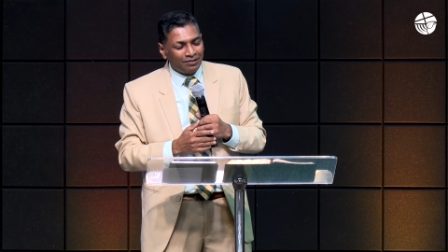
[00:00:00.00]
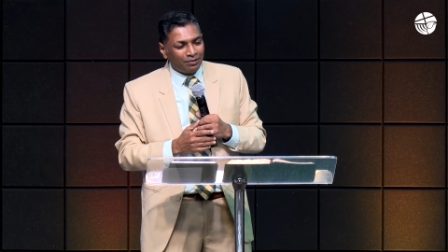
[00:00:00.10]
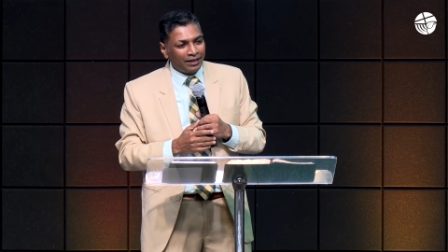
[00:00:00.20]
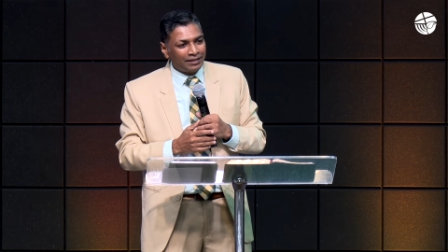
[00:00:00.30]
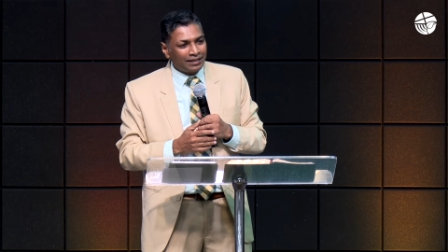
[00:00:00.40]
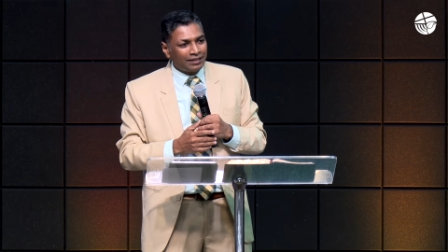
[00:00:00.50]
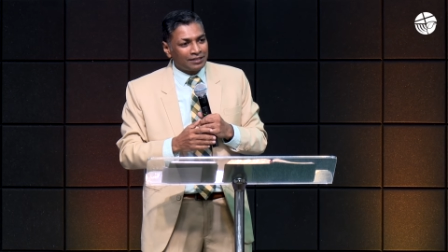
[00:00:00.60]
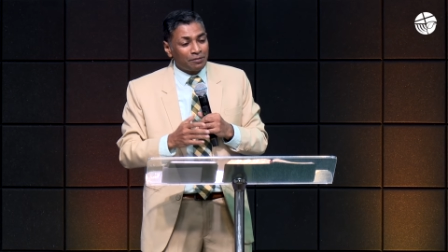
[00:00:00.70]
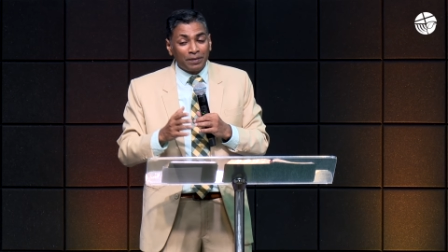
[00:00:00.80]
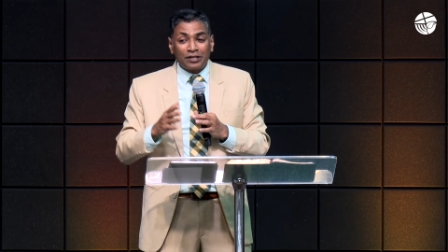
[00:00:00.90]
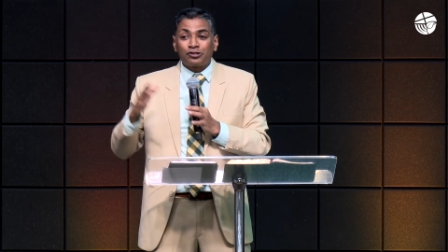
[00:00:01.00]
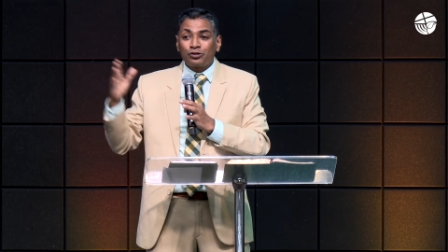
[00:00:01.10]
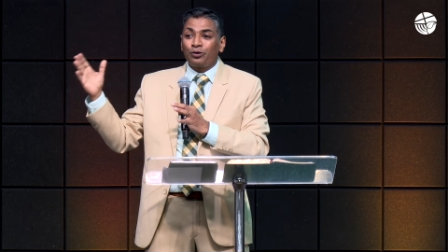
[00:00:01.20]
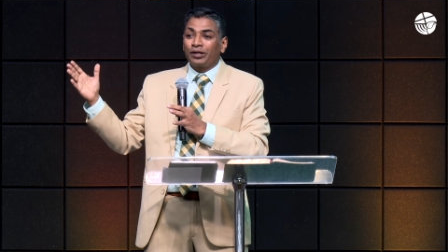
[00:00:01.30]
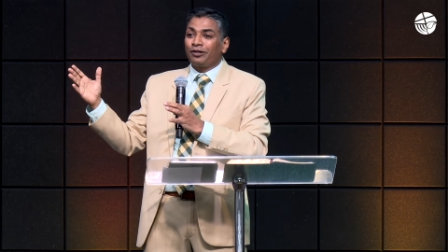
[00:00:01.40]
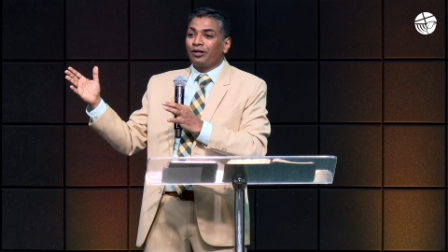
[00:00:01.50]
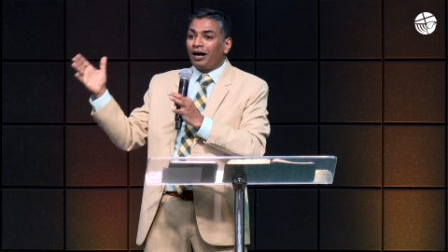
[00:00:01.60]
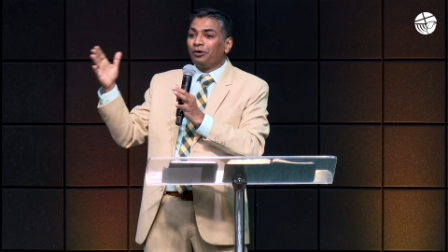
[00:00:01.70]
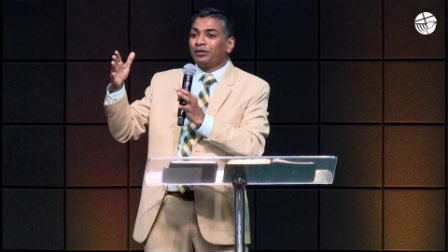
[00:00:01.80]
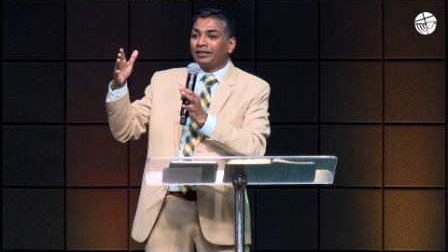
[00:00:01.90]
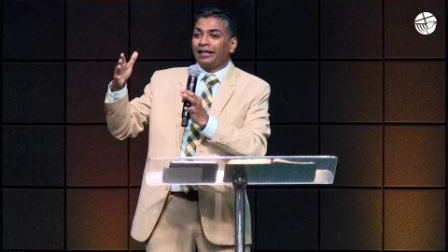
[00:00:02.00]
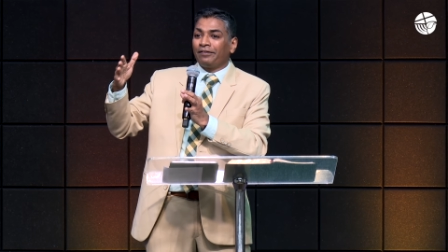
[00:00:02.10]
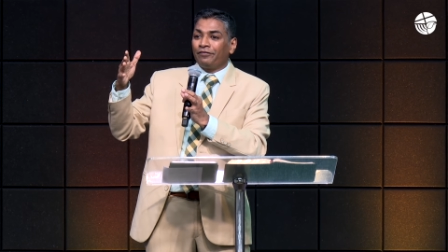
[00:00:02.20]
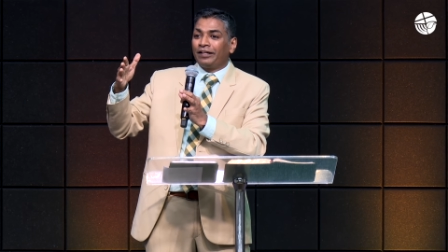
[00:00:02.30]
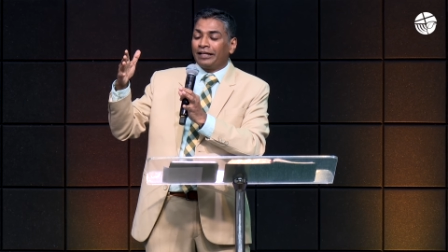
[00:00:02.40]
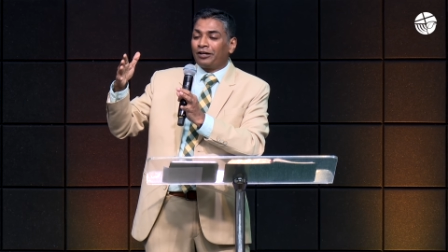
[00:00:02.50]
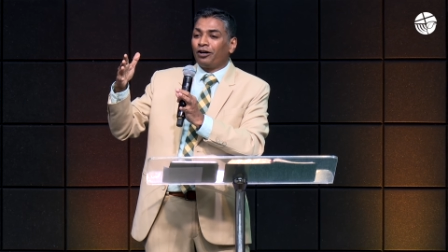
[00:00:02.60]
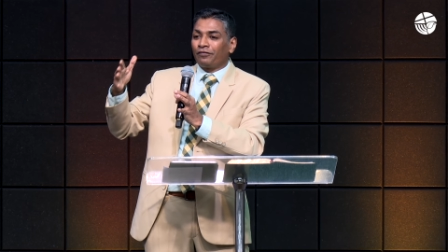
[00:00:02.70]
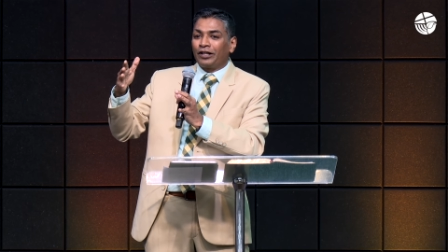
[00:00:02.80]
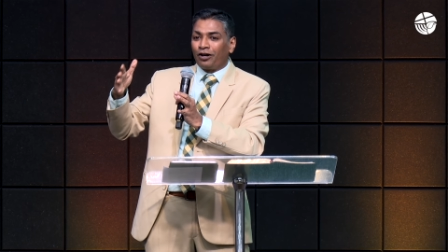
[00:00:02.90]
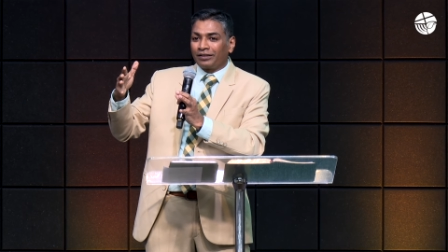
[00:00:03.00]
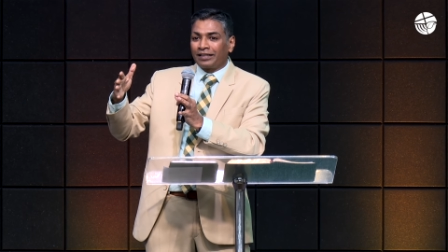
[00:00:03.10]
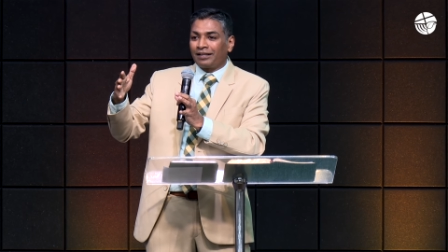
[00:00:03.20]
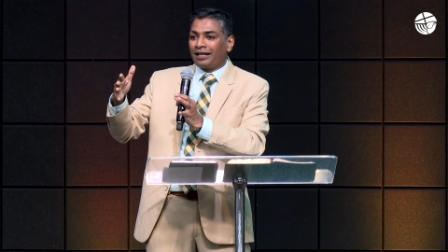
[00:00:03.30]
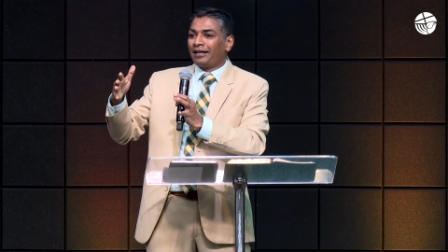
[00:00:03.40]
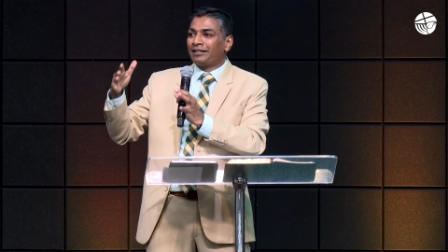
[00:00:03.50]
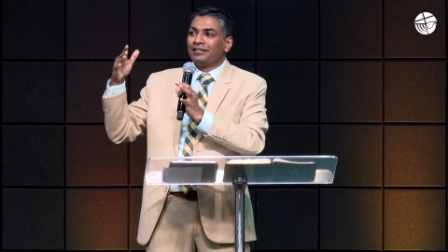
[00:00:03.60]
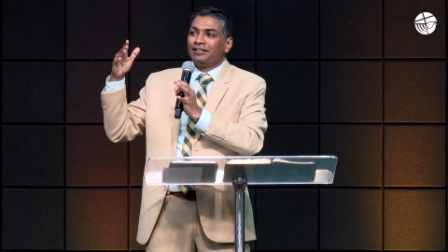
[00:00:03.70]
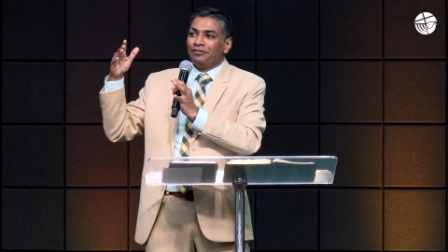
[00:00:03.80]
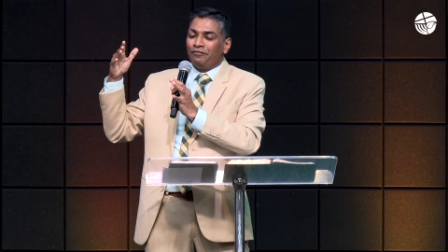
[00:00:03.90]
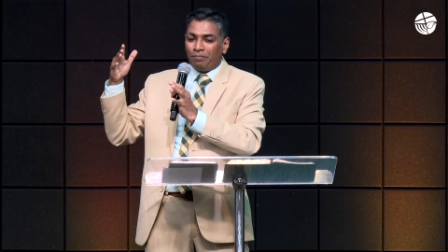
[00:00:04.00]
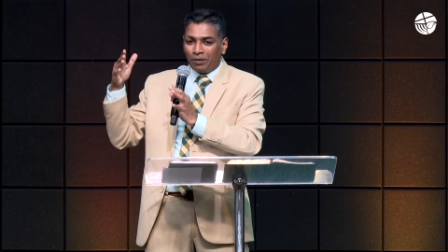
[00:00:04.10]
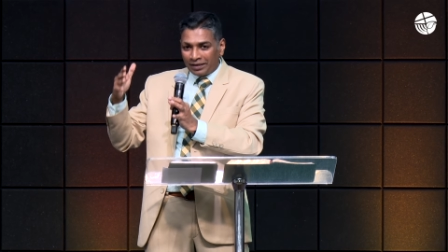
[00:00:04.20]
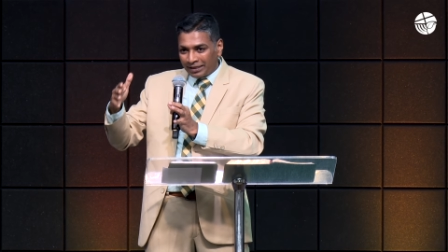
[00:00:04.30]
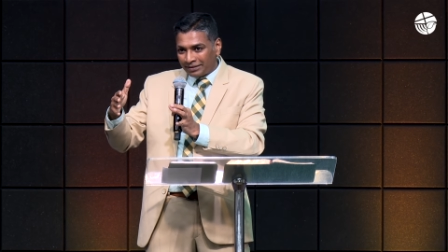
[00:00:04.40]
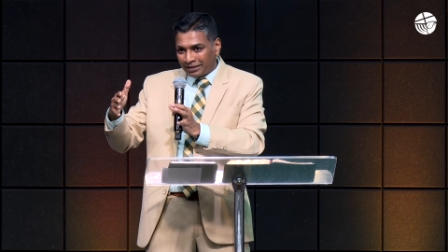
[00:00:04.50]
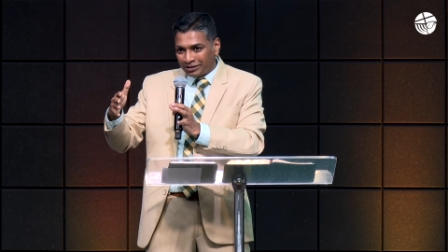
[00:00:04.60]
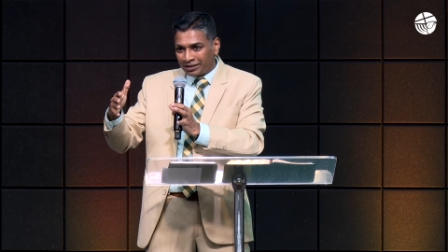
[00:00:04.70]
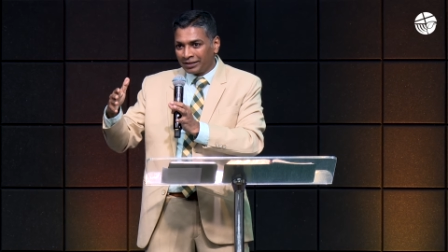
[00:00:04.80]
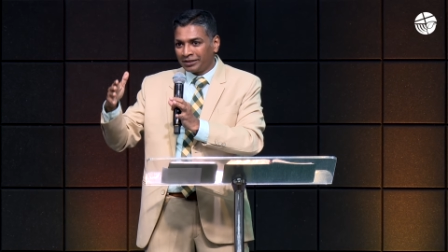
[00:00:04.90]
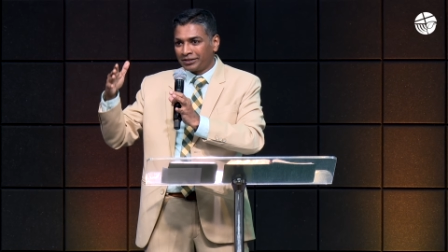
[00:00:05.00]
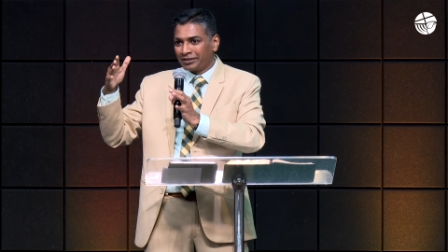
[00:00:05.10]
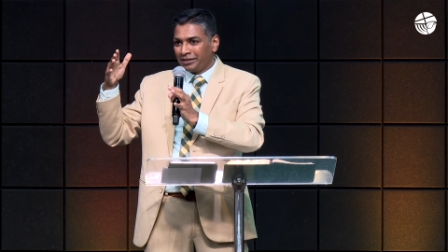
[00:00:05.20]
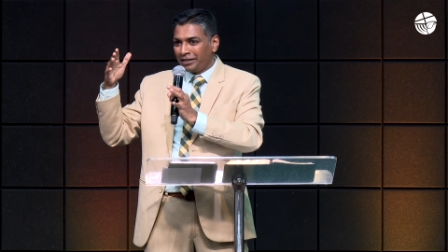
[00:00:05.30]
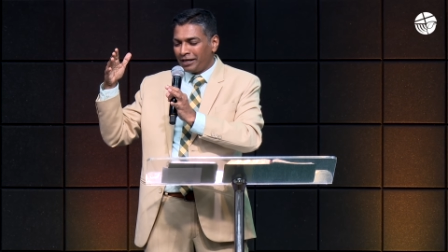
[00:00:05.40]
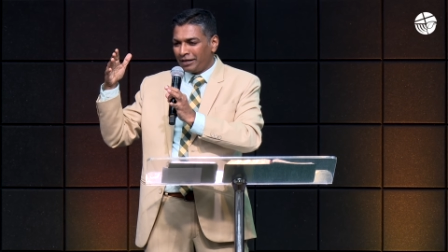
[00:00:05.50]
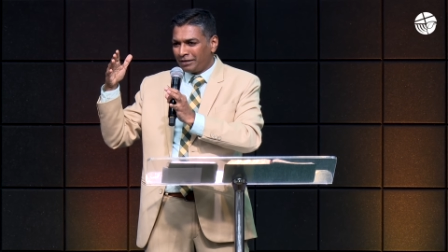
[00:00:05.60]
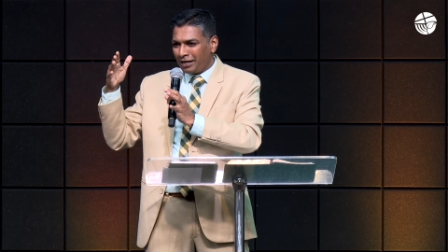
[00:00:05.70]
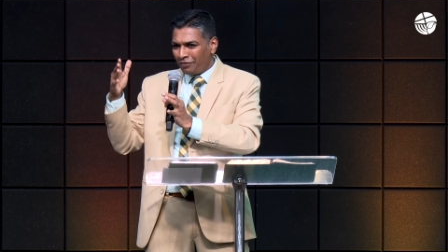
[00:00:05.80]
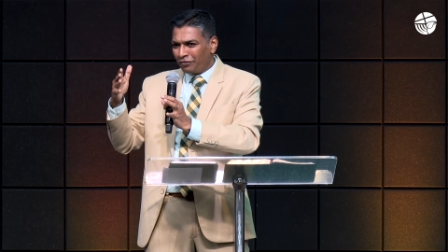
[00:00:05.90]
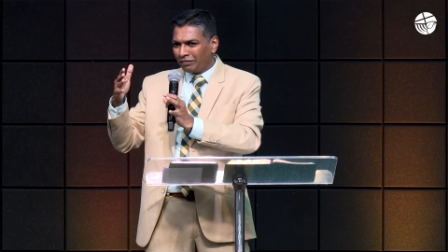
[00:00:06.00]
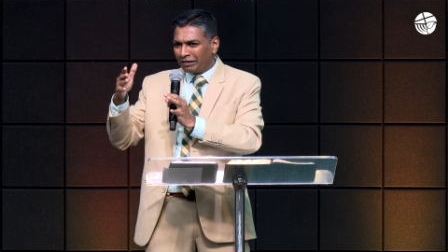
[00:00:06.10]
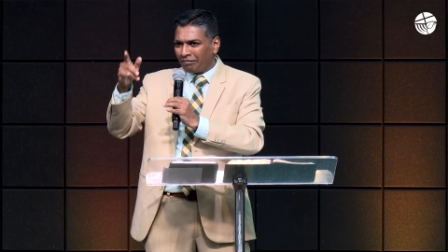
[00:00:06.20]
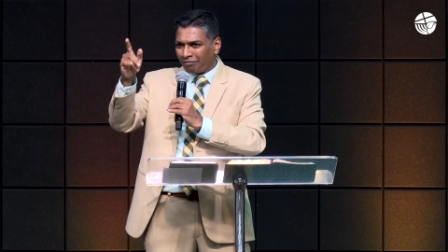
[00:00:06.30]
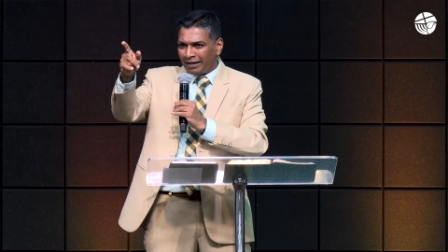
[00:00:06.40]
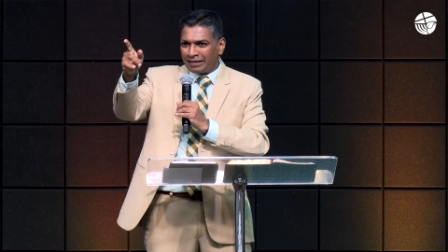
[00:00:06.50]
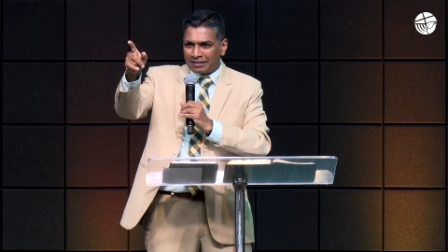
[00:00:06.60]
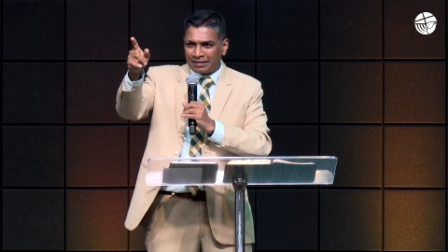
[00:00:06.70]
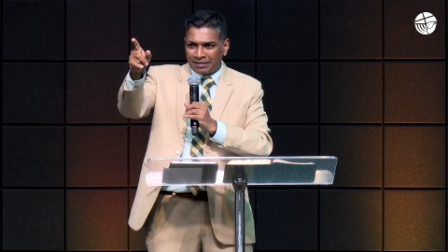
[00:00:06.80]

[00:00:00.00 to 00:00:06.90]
Right? And there's a big story on how we got that land, we built that church, and everything right